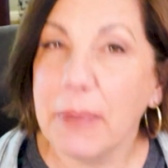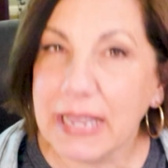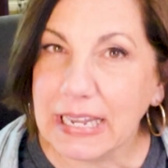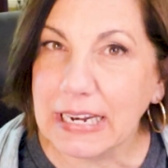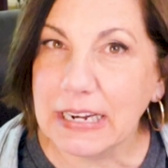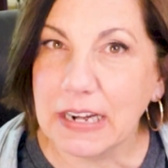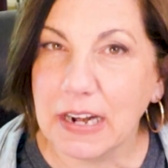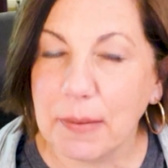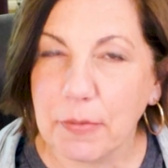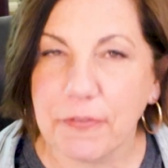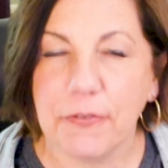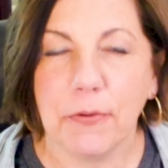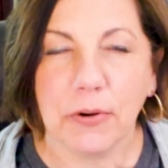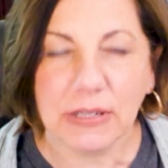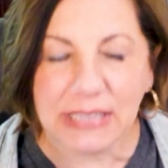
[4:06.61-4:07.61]
we get into number
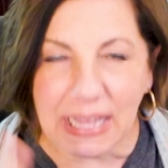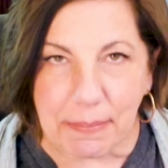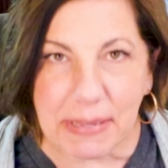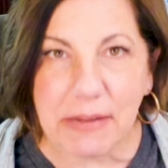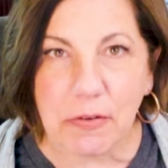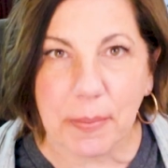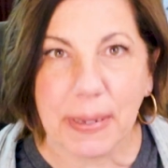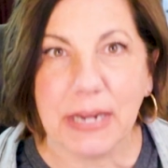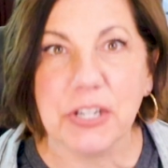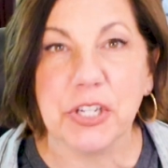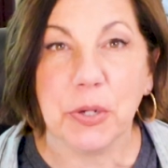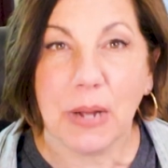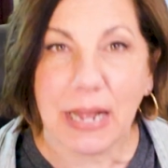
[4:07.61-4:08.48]
four, let me remind you,